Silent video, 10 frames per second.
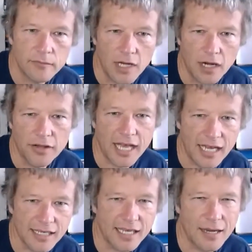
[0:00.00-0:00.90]
Oh, the
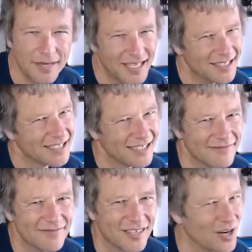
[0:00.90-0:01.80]
cat's coming in. It's
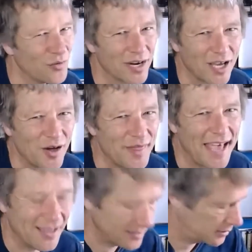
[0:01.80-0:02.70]
gonna want to go in the
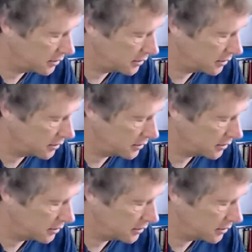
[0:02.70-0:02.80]
house.